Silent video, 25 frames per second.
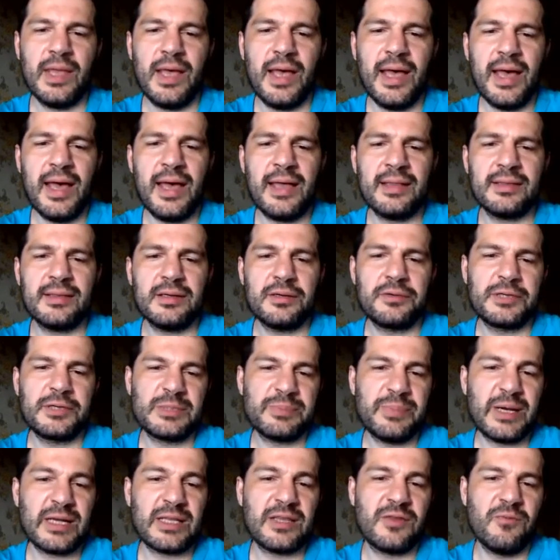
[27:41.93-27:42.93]
and
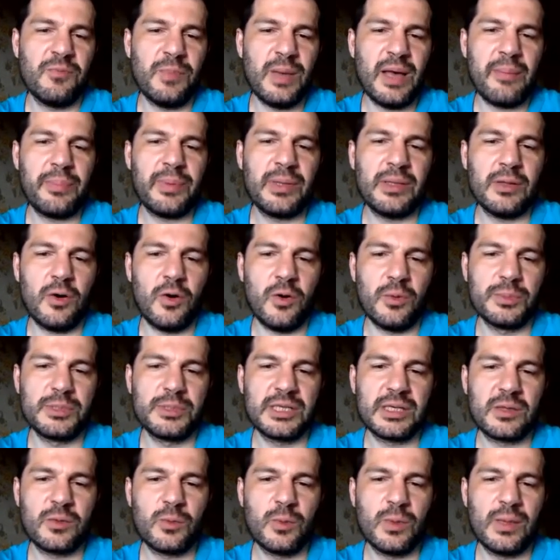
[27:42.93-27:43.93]
respective mapping
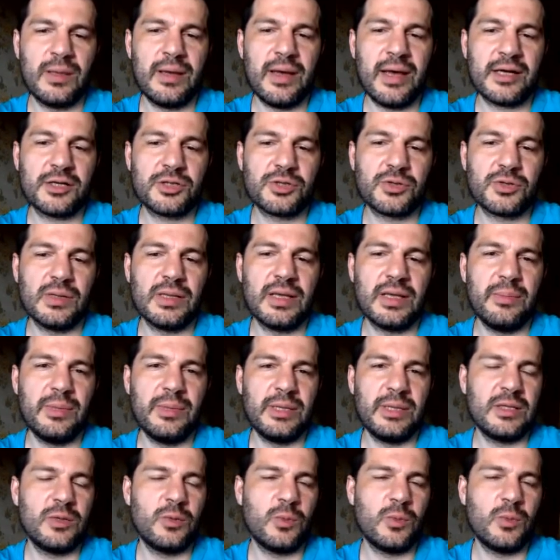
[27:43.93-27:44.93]
object with the actual
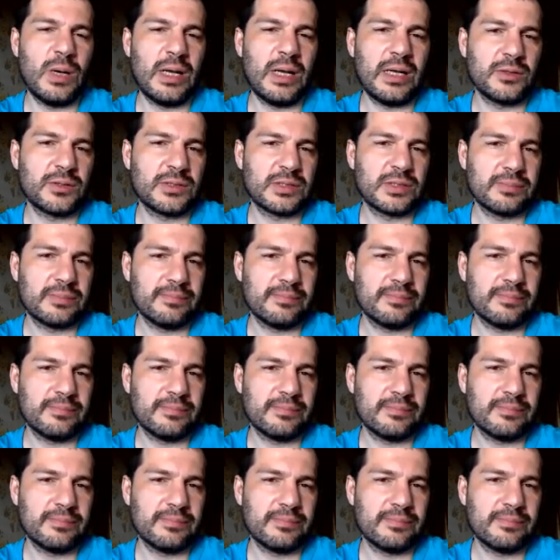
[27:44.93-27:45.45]
emitted values.